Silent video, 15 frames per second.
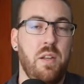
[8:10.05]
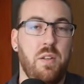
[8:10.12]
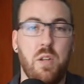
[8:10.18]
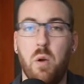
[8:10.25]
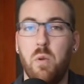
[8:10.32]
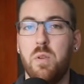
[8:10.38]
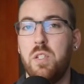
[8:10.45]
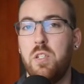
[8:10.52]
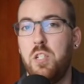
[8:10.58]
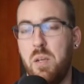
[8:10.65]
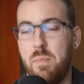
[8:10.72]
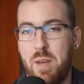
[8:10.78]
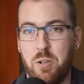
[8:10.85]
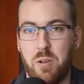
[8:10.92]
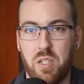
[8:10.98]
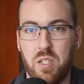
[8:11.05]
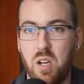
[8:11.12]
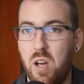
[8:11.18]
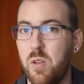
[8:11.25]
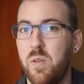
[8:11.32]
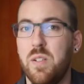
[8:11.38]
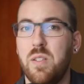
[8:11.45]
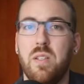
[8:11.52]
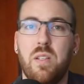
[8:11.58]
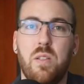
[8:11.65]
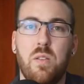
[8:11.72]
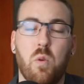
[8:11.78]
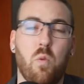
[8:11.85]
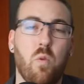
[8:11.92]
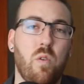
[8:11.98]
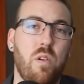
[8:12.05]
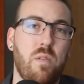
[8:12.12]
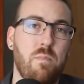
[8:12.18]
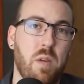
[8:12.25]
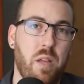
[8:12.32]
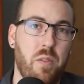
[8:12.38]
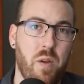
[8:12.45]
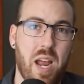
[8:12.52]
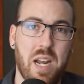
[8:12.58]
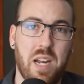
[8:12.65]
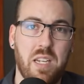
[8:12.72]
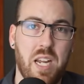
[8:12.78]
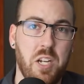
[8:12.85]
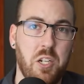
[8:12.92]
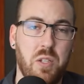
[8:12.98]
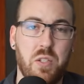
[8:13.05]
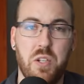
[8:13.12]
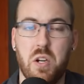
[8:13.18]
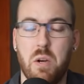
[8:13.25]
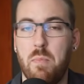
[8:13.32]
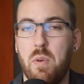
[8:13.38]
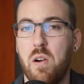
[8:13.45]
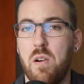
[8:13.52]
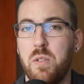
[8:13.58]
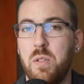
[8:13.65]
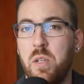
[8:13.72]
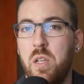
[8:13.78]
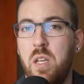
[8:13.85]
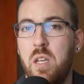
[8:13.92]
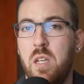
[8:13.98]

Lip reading: notes, geometric tolerances, or other annotations in your parts,